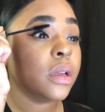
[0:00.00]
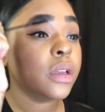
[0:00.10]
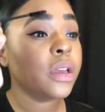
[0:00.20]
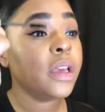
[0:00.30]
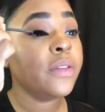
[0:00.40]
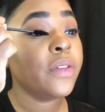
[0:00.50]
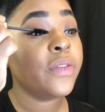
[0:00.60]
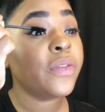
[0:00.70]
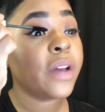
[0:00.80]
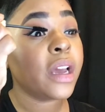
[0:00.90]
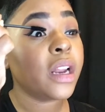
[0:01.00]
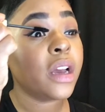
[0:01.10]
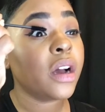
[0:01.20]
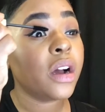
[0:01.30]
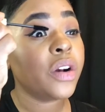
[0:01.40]
And you can even fan
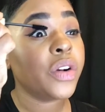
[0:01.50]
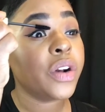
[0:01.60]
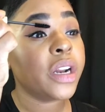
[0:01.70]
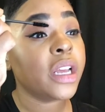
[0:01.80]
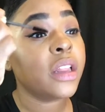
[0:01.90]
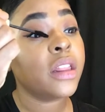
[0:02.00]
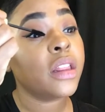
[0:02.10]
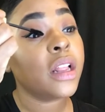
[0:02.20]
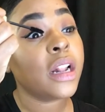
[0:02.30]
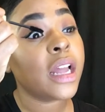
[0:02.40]
it underneath the